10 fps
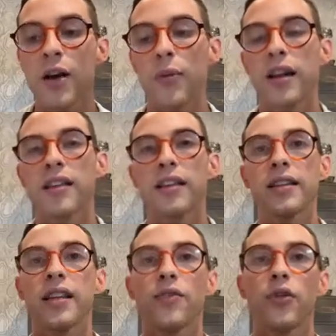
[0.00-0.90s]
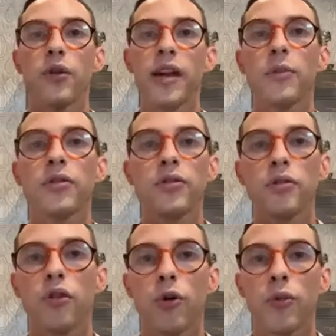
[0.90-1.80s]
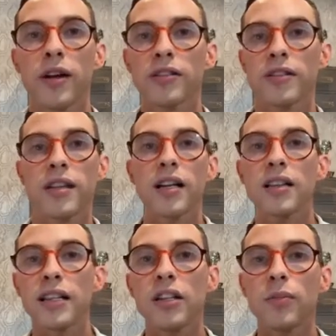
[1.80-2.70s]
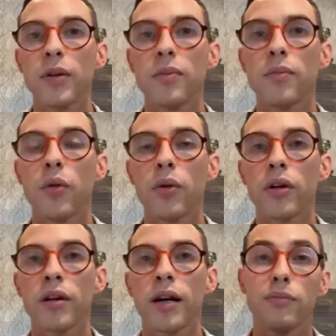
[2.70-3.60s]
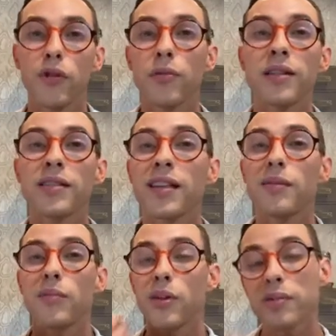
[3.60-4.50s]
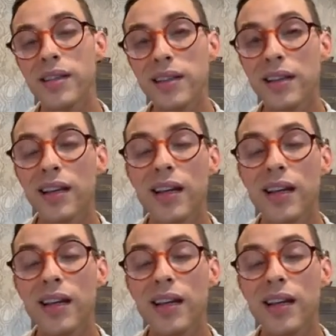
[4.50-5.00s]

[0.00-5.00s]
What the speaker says: but I think that if you were able to incorporate just a little bit more movement to the music,